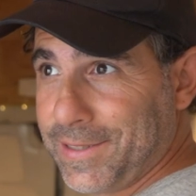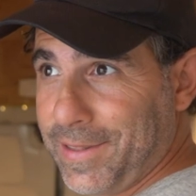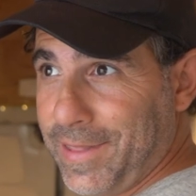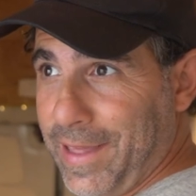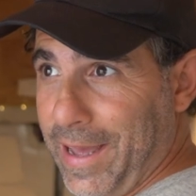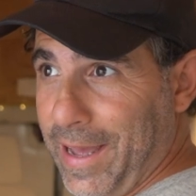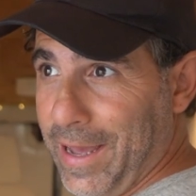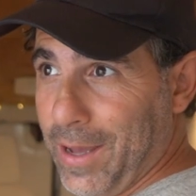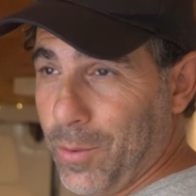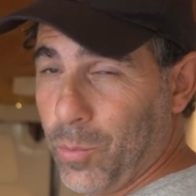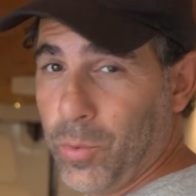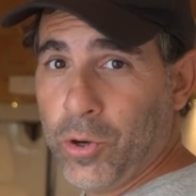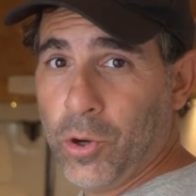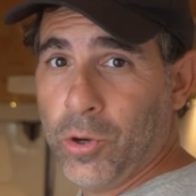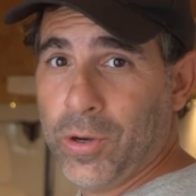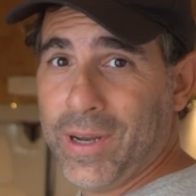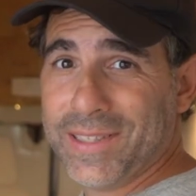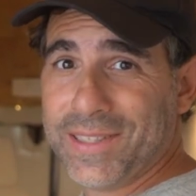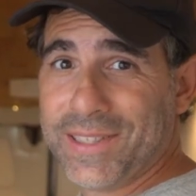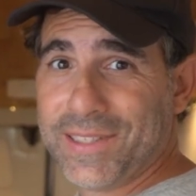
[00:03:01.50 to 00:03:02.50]
that we don't
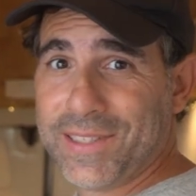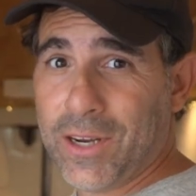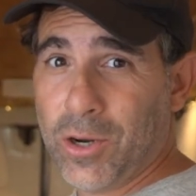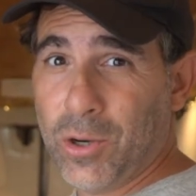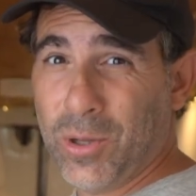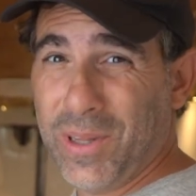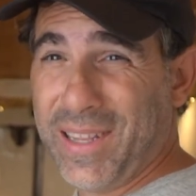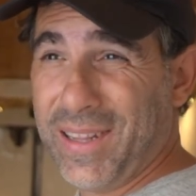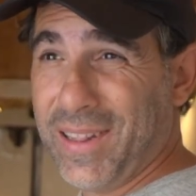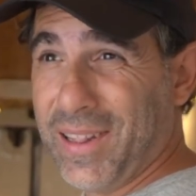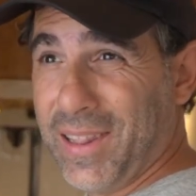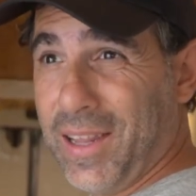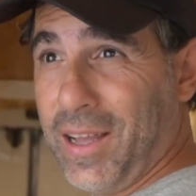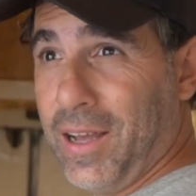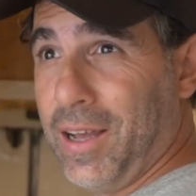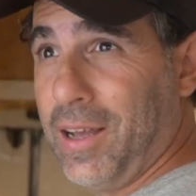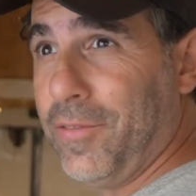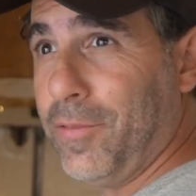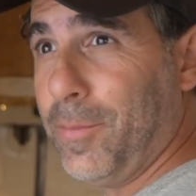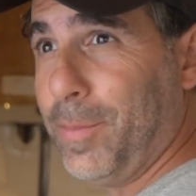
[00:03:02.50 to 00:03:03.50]
necessarily
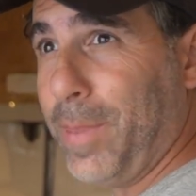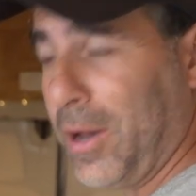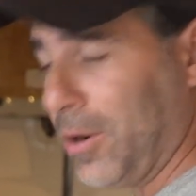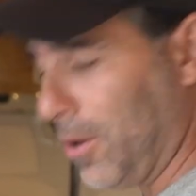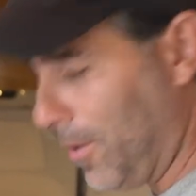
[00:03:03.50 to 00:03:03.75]
love about our